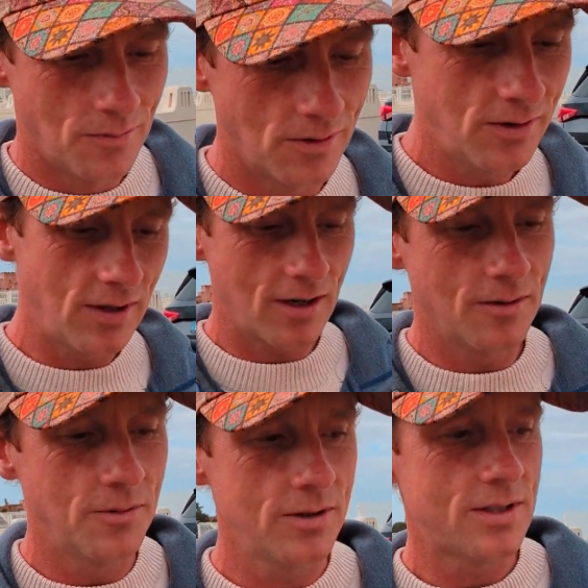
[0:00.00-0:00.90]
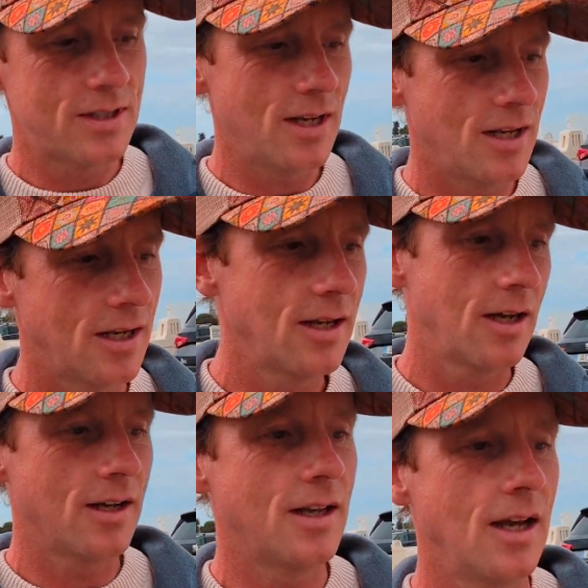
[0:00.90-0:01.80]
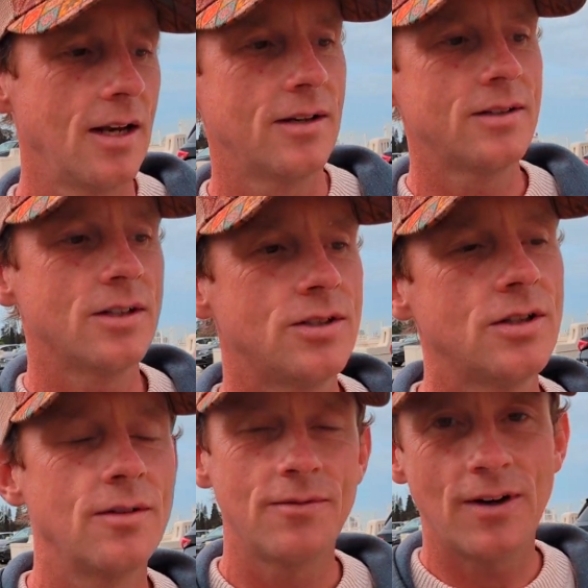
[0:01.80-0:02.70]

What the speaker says: one thing I would say, again, touching on